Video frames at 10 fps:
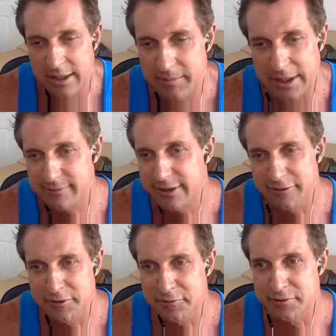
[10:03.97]
I there,
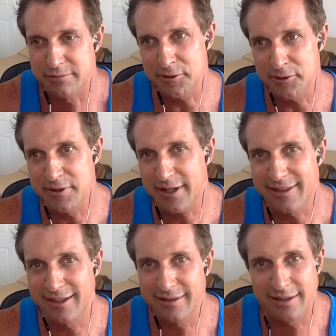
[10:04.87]
there's, there's
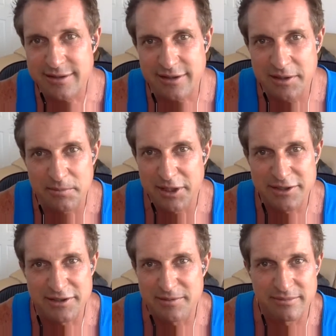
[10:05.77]
nothing that sleep
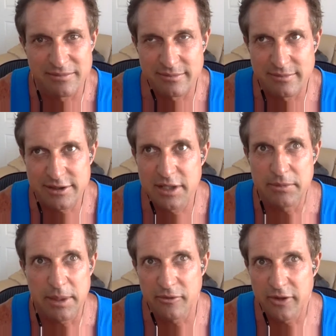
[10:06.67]
doesn't
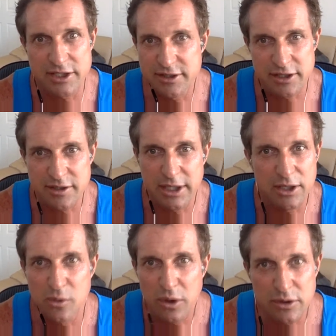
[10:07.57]
sleep deprivation doesn't make
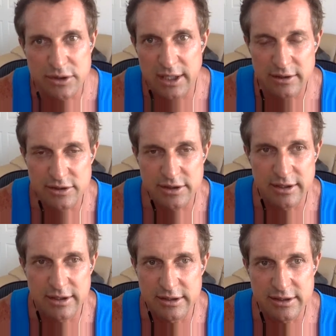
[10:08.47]
you worse at, and there's
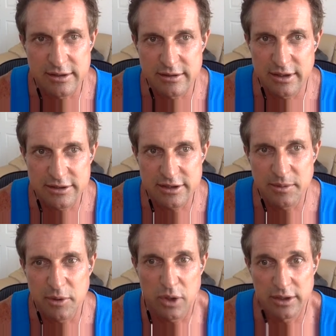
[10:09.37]
nothing that uh,
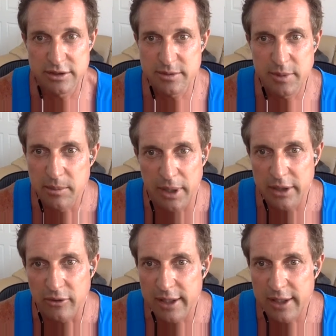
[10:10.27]
sleeping well doesn't make you better at.